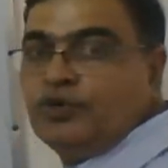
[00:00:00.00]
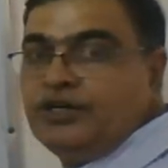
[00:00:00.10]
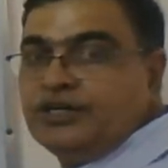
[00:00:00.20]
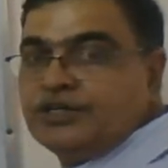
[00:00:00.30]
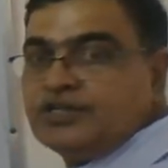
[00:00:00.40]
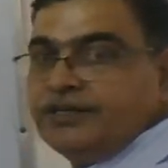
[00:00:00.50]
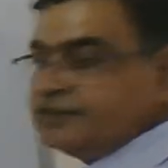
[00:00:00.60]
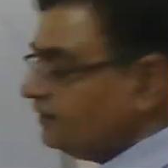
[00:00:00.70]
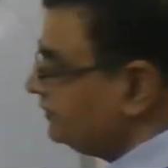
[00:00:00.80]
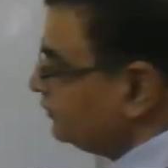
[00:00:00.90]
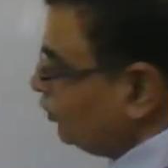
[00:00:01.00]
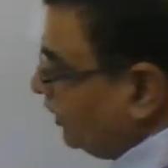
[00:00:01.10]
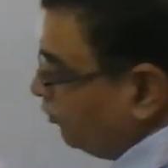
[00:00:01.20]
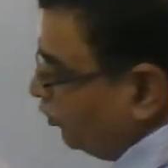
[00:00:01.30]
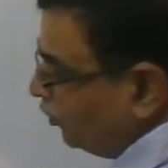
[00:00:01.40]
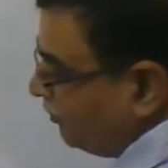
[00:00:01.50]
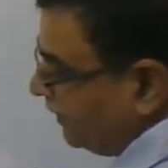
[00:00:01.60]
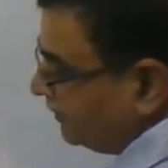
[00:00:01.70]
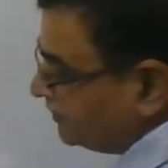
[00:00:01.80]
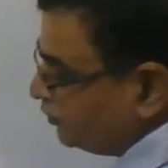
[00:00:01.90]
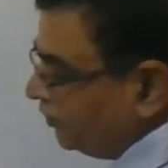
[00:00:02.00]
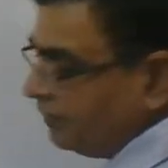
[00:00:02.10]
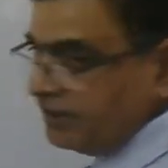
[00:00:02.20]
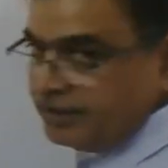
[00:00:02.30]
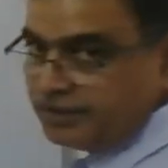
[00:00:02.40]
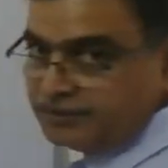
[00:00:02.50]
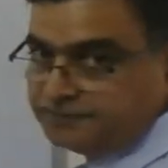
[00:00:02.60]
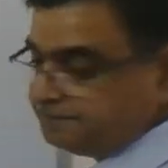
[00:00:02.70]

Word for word: interchange this, one more minus will be here.